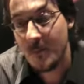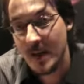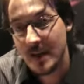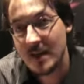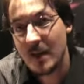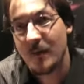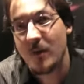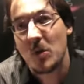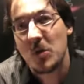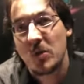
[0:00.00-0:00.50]

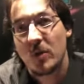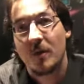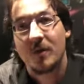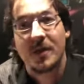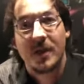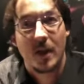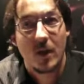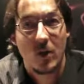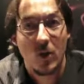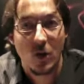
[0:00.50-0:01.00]
beta version of
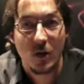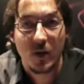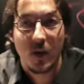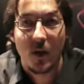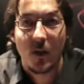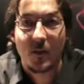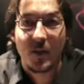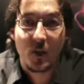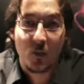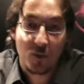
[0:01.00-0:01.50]
the
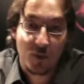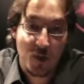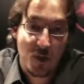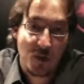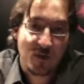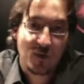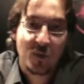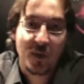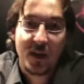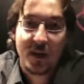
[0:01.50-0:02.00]
encoder that we
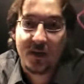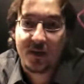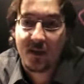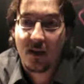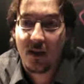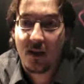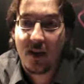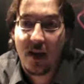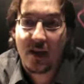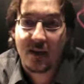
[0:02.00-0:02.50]
just released
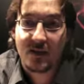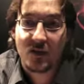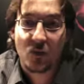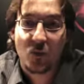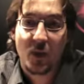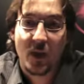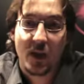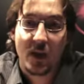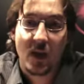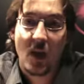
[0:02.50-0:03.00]
last
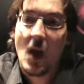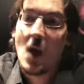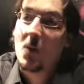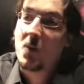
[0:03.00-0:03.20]
week,